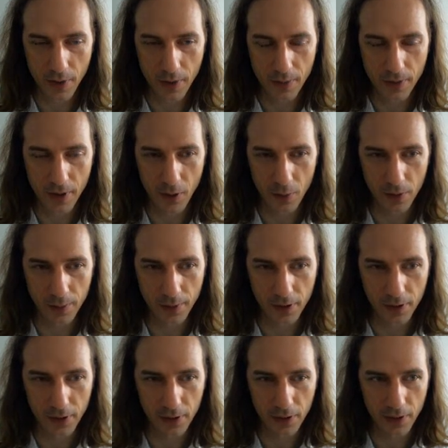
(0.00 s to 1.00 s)
Maybe that will be
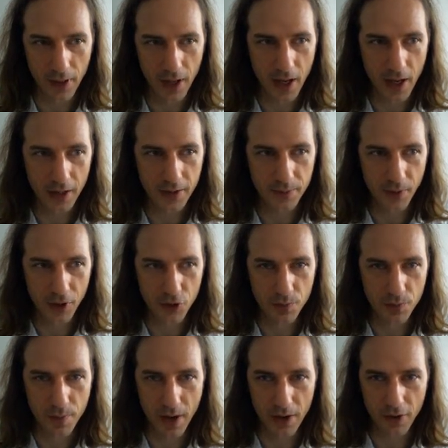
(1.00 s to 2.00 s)
a little, yeah, it's much
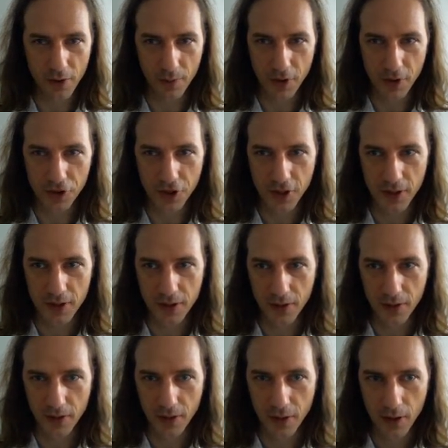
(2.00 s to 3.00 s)
better, much
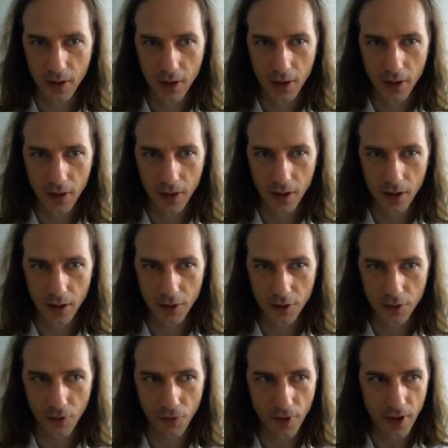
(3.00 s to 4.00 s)
easier uh,
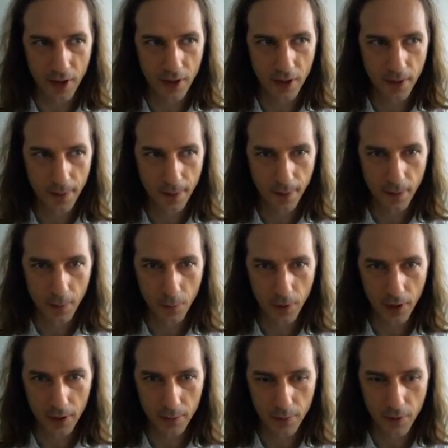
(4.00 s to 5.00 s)
to read. We can